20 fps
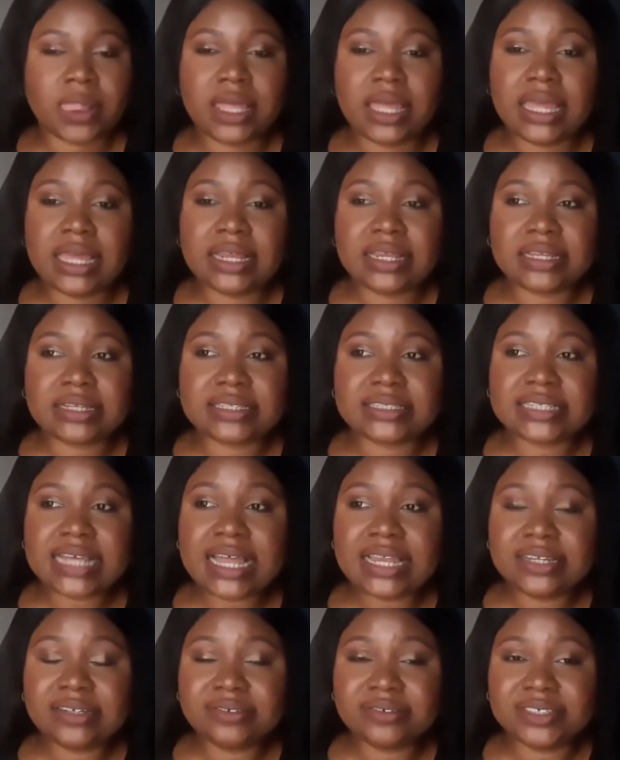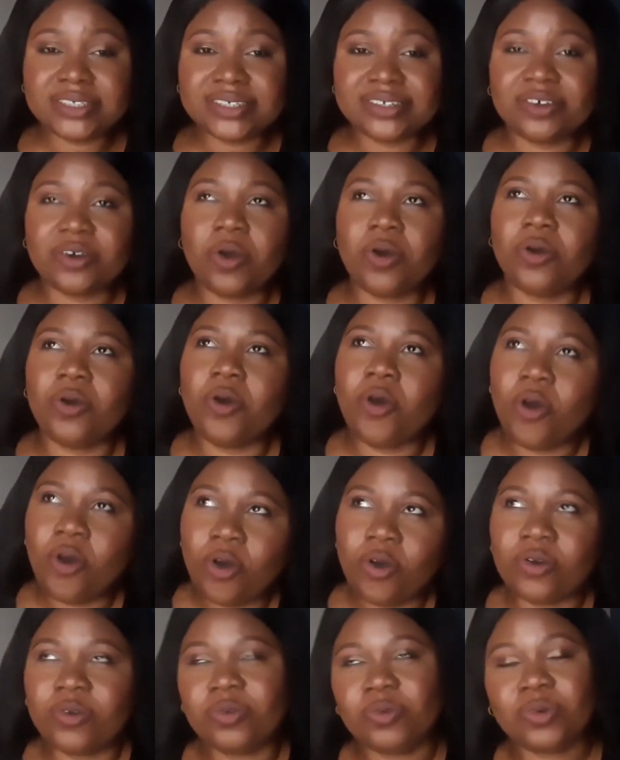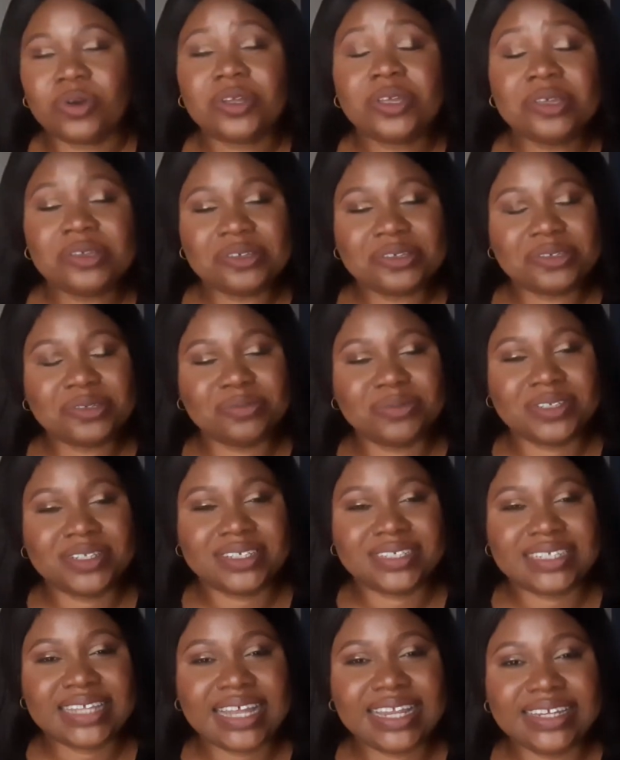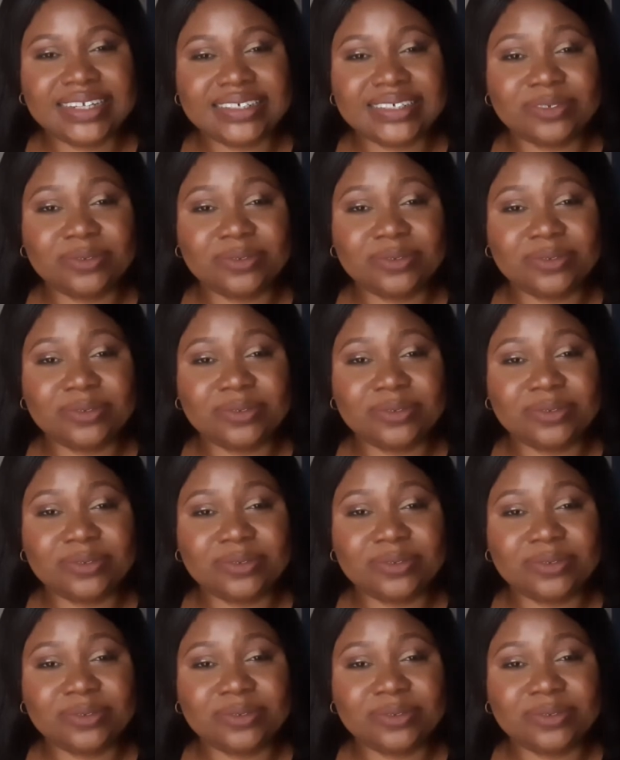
And the salary, or what used to be the salary,